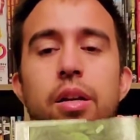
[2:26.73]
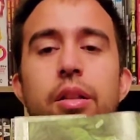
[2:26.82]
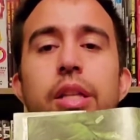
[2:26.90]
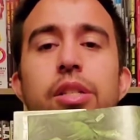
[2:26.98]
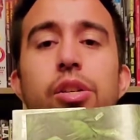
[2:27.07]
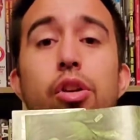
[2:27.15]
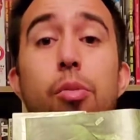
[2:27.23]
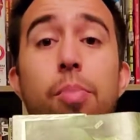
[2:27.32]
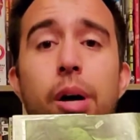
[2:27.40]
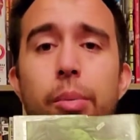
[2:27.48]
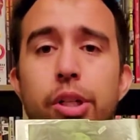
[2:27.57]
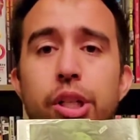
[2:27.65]
This is all the
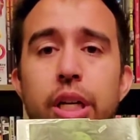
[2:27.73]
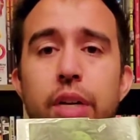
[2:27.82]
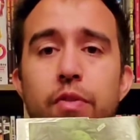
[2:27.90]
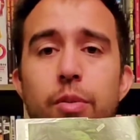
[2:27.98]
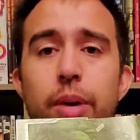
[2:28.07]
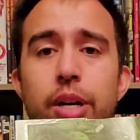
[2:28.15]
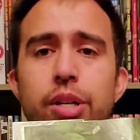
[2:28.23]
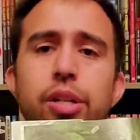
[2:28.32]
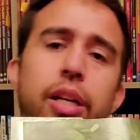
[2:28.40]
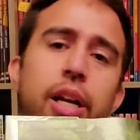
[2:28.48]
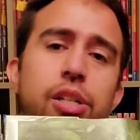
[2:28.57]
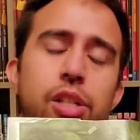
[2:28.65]
publishing information,
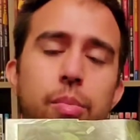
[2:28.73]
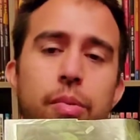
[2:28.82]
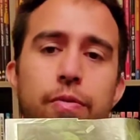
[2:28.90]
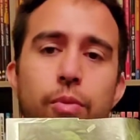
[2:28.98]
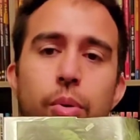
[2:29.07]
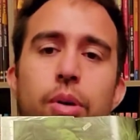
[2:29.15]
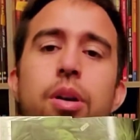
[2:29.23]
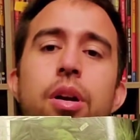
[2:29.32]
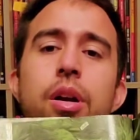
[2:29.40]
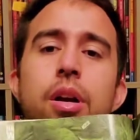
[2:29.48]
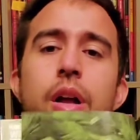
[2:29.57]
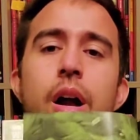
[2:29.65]
like I said before,
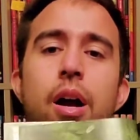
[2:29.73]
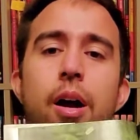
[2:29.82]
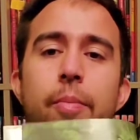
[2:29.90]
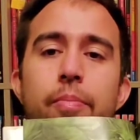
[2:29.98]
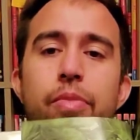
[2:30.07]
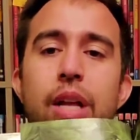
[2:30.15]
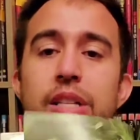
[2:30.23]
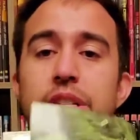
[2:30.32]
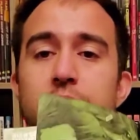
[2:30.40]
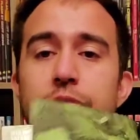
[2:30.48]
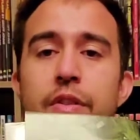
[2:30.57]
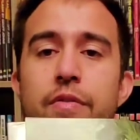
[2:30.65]
that's
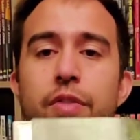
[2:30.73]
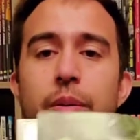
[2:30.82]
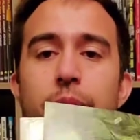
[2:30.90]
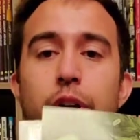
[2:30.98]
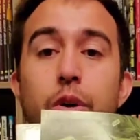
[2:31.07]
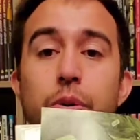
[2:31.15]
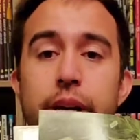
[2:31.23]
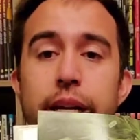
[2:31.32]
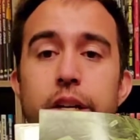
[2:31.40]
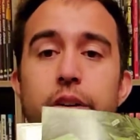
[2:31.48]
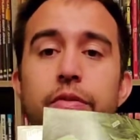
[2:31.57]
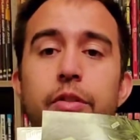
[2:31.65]
different from the
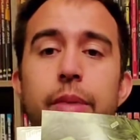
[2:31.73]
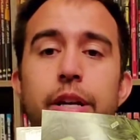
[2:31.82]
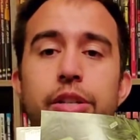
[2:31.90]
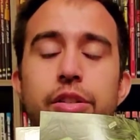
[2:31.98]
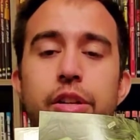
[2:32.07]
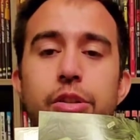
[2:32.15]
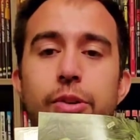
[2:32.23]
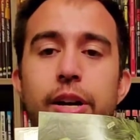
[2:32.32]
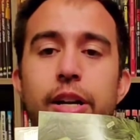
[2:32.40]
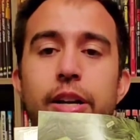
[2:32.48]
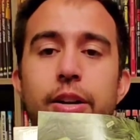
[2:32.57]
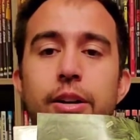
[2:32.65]
creator information that's
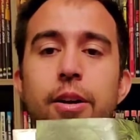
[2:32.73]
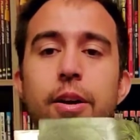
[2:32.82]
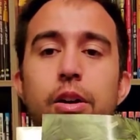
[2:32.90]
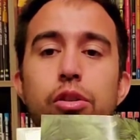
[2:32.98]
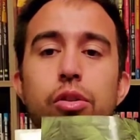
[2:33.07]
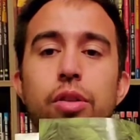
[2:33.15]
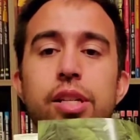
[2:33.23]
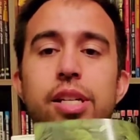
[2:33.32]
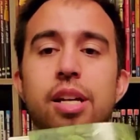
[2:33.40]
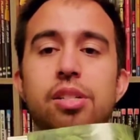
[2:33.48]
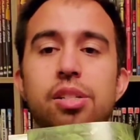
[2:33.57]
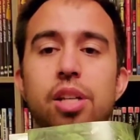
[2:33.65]
right here. So this
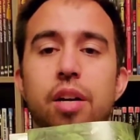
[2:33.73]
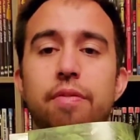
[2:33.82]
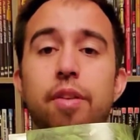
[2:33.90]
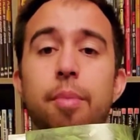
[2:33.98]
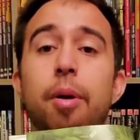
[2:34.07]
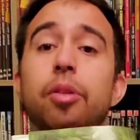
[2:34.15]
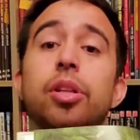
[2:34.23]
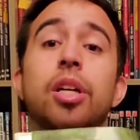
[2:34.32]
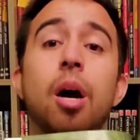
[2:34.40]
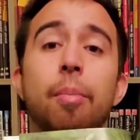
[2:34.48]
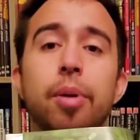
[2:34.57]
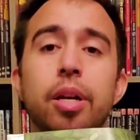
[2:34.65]
has stuff about the
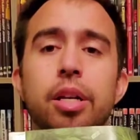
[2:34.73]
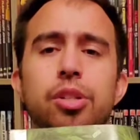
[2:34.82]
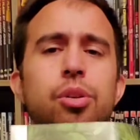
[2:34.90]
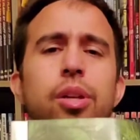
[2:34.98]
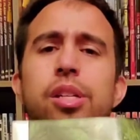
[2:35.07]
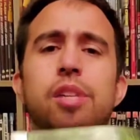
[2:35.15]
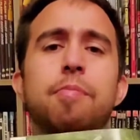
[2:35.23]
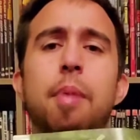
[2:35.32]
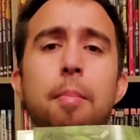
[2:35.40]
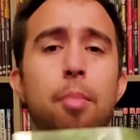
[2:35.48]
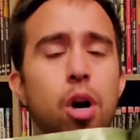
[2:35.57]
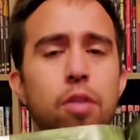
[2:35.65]
company, so it's stuff about
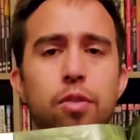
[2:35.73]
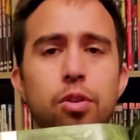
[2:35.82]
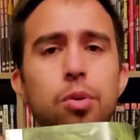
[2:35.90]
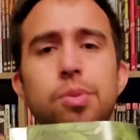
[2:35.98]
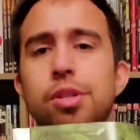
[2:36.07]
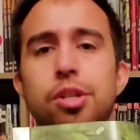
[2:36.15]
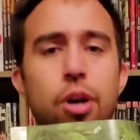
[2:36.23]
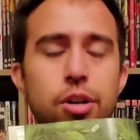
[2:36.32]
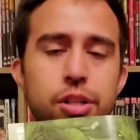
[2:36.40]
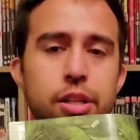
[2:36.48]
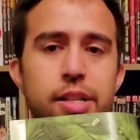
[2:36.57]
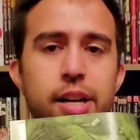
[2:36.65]
Marvel, who was in charge
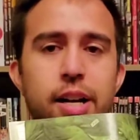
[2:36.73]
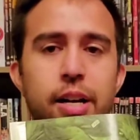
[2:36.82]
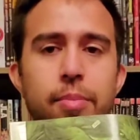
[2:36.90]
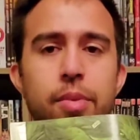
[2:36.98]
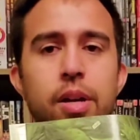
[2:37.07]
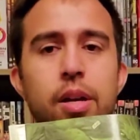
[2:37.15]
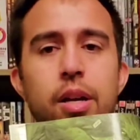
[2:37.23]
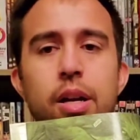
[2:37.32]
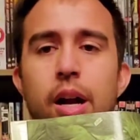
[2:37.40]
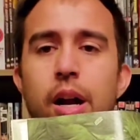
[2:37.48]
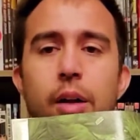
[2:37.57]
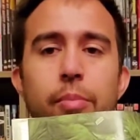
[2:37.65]
at the time,
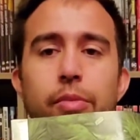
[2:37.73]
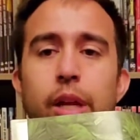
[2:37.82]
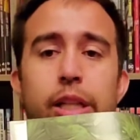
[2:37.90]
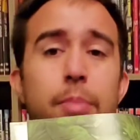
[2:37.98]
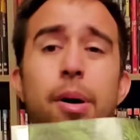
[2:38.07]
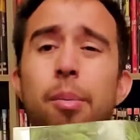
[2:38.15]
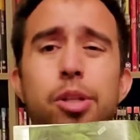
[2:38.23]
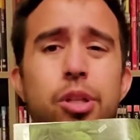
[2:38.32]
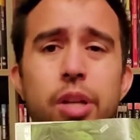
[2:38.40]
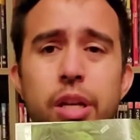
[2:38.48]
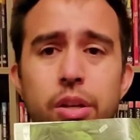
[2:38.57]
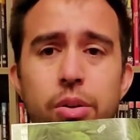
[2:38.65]
like the publisher
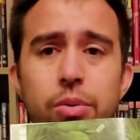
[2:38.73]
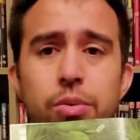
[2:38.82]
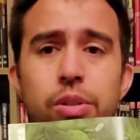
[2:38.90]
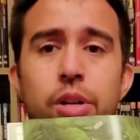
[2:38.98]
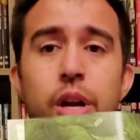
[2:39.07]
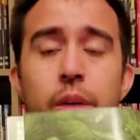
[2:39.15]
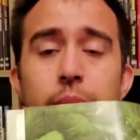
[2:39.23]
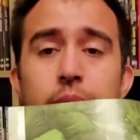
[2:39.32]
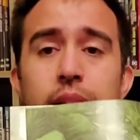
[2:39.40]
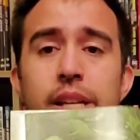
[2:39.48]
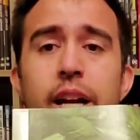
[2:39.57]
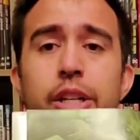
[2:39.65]
they used.
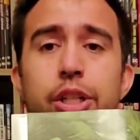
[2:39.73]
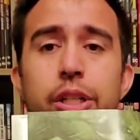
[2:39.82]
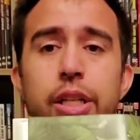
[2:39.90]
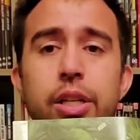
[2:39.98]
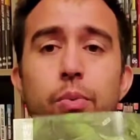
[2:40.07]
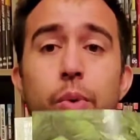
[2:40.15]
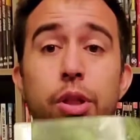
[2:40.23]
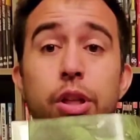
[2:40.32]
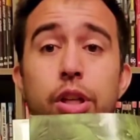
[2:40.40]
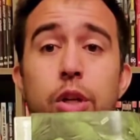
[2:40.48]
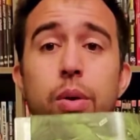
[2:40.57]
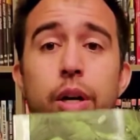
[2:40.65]
Because actually, one
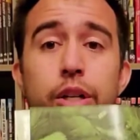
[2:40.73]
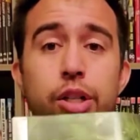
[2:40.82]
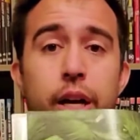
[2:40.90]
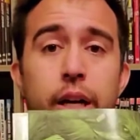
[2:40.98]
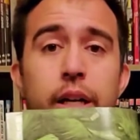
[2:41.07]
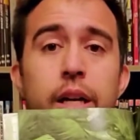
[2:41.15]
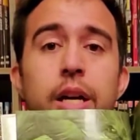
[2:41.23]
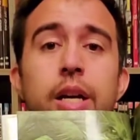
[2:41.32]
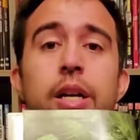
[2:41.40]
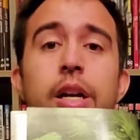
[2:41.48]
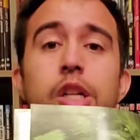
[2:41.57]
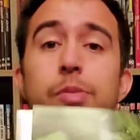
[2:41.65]
thing you want to check,
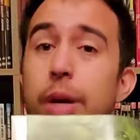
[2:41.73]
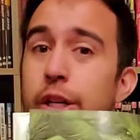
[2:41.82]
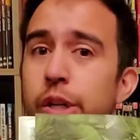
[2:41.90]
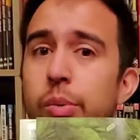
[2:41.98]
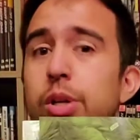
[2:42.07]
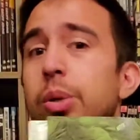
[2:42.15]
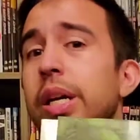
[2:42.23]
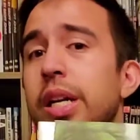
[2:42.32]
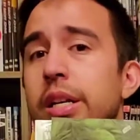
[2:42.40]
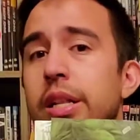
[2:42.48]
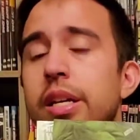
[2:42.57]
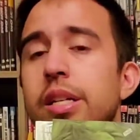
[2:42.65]
especially when you get
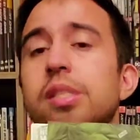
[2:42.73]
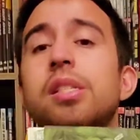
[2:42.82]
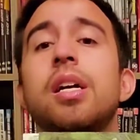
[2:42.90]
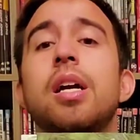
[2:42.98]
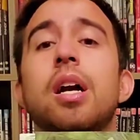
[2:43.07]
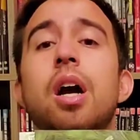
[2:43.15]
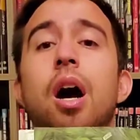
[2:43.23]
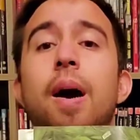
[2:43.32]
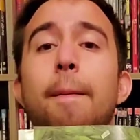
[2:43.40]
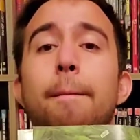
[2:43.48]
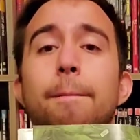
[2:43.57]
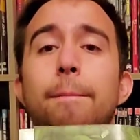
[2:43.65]
into this,
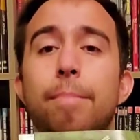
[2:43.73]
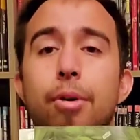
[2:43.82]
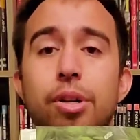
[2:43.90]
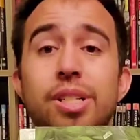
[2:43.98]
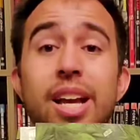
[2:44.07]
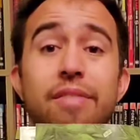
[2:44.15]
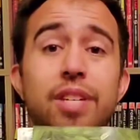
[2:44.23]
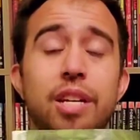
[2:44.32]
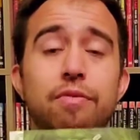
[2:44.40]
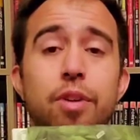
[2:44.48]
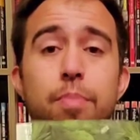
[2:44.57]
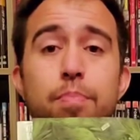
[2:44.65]
books have
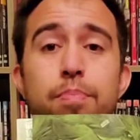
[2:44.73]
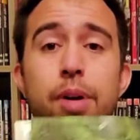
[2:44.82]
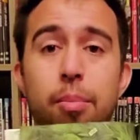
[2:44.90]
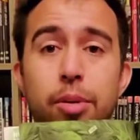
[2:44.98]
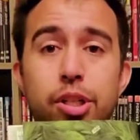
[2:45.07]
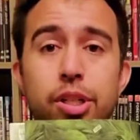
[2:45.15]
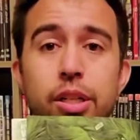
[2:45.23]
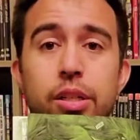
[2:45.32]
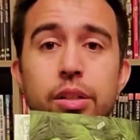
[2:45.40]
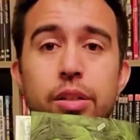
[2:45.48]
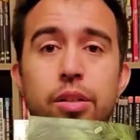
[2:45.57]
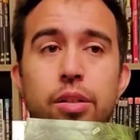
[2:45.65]
different publishing,
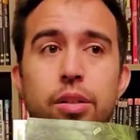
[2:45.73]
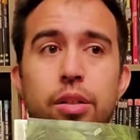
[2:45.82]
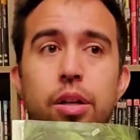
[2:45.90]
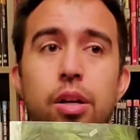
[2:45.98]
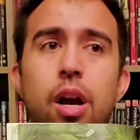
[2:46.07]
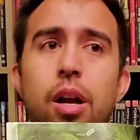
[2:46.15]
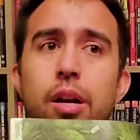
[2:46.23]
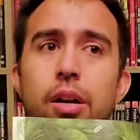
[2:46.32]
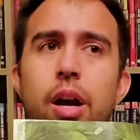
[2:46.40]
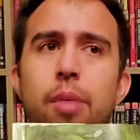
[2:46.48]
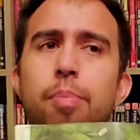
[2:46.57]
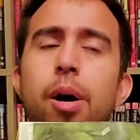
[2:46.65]
not
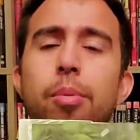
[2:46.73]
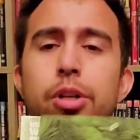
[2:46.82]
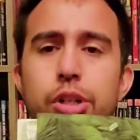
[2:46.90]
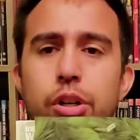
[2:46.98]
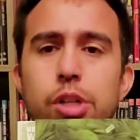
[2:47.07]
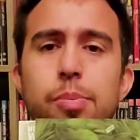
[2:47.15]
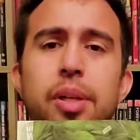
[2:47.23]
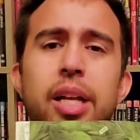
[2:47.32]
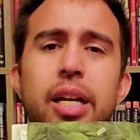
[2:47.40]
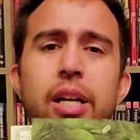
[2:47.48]
publishers, but